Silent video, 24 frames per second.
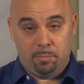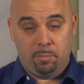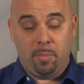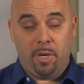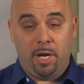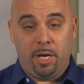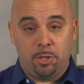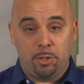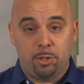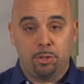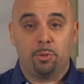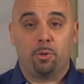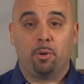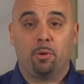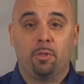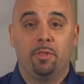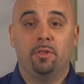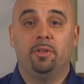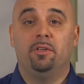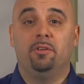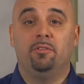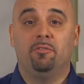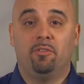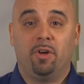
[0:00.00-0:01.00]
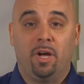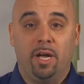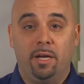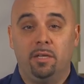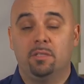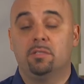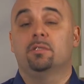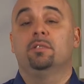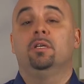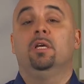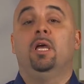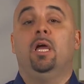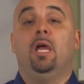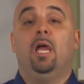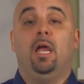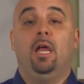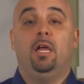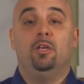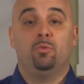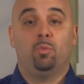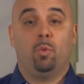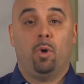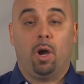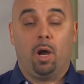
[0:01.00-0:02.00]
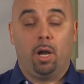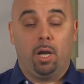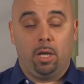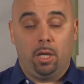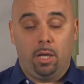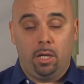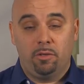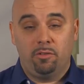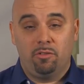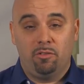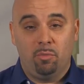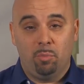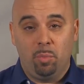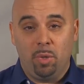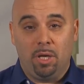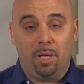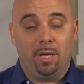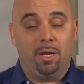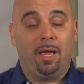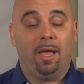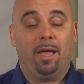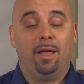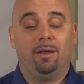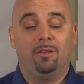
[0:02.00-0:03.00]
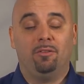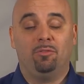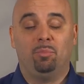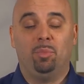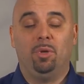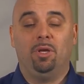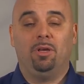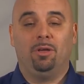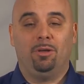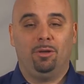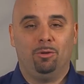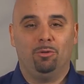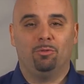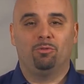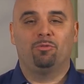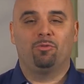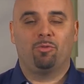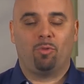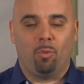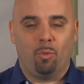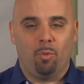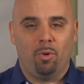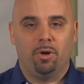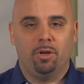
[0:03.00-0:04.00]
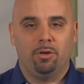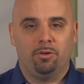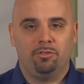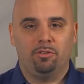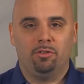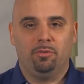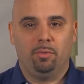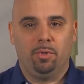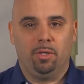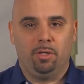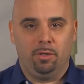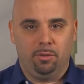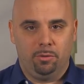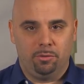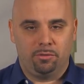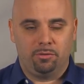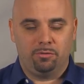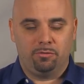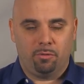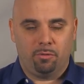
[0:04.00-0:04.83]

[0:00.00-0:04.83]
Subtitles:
Make sure the device is where it needs to be and is being used for what it should be used